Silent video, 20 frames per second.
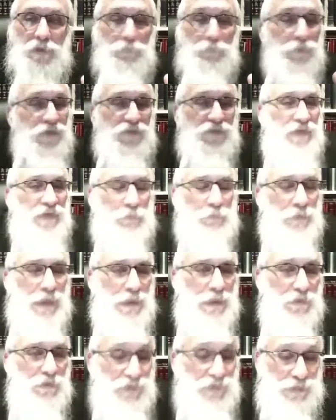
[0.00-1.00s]
But it's not
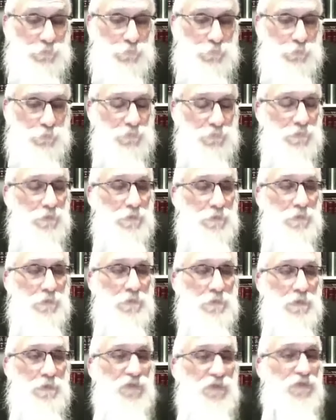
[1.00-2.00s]
reality, it's not truth.
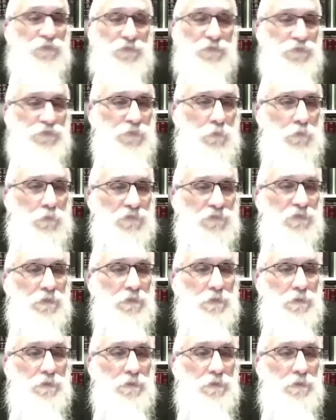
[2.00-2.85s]
It's false.